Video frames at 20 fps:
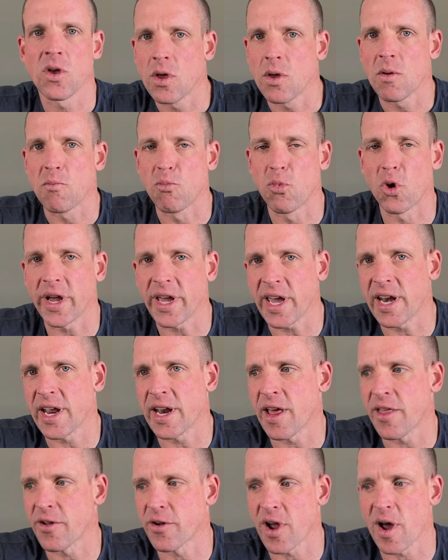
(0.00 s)
bring in
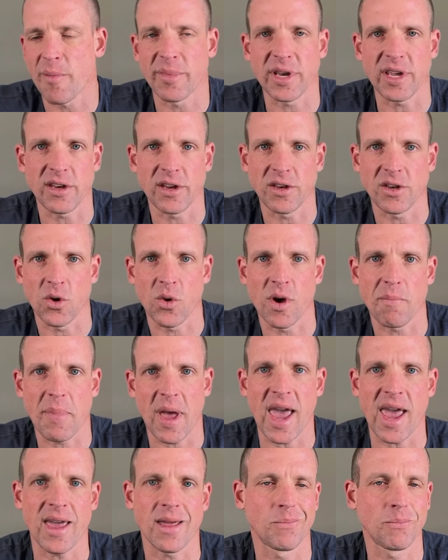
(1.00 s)
another company to do it,
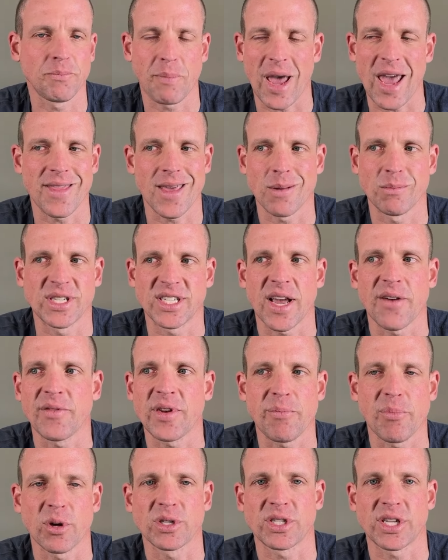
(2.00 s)
pay them
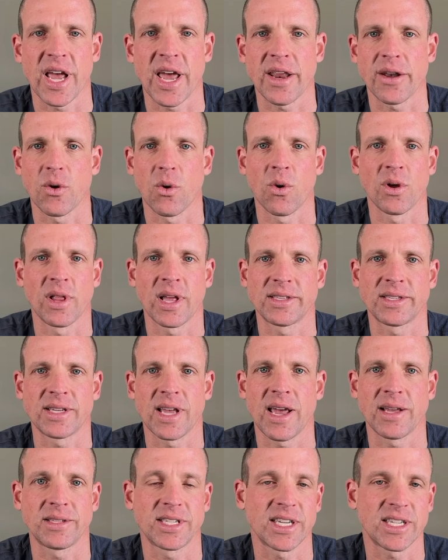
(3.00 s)
70%, or let's
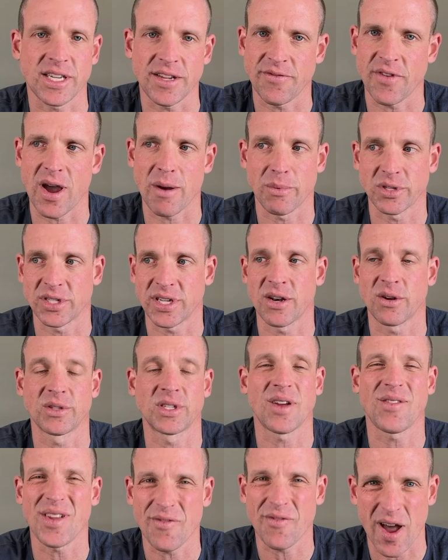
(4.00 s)
say 65% or
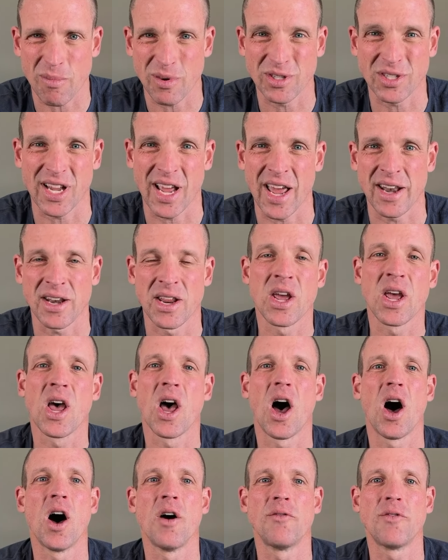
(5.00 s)
75%
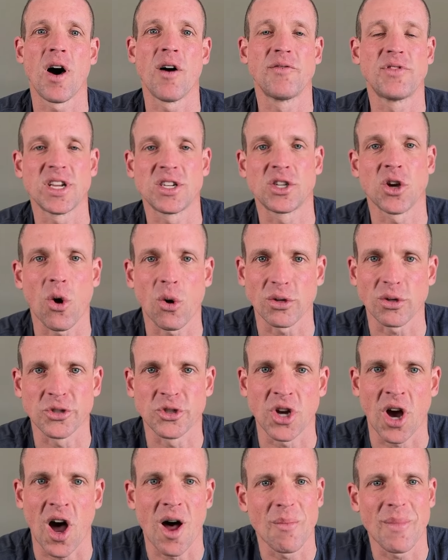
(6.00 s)
of the total
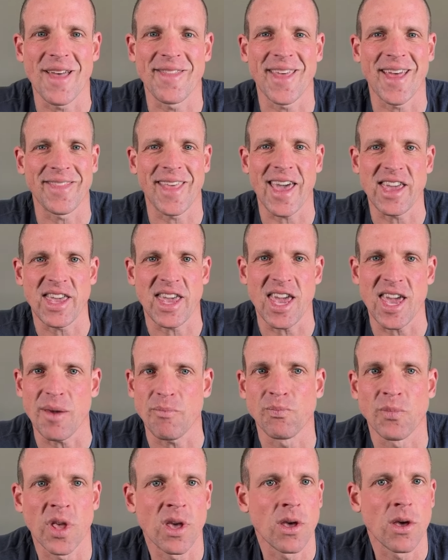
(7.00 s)
job, and then they
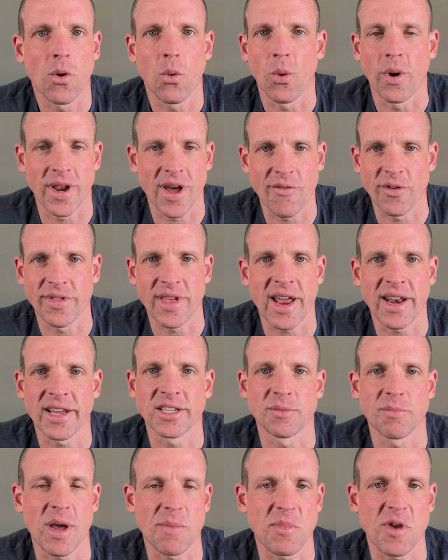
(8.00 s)
keep whatever that
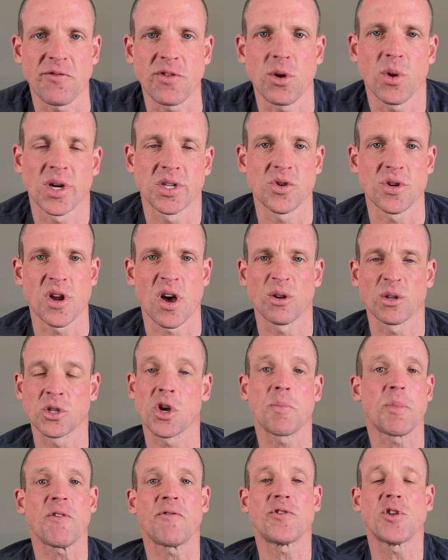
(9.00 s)
is. Might be a few hundred dollars,
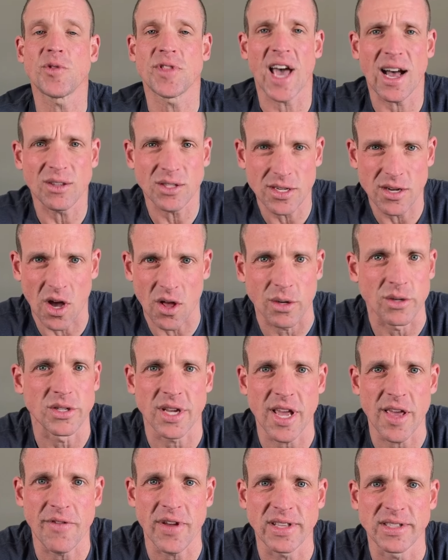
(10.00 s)
could be a few thousand dollars
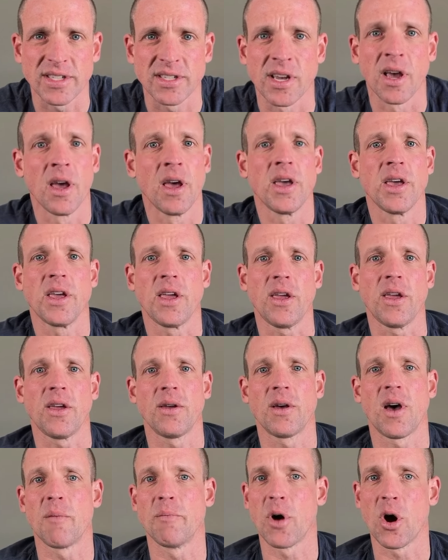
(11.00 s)
if it's
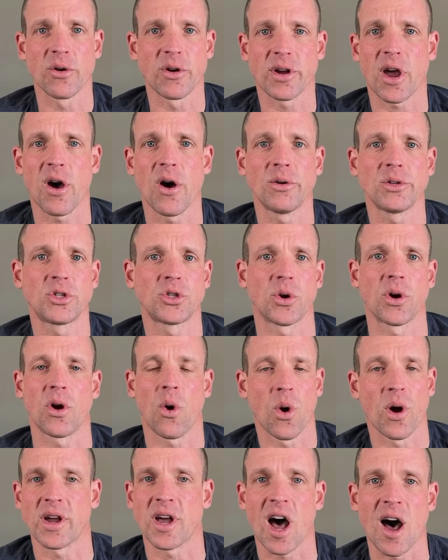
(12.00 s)
a motor coach
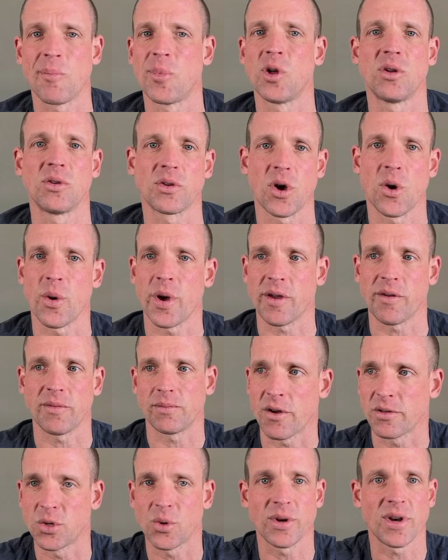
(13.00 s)
or a couple going
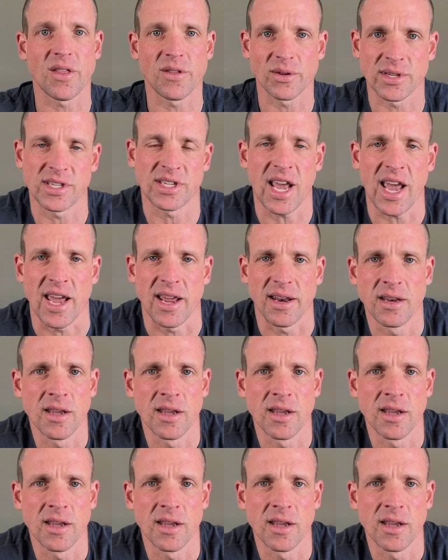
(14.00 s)
to another state.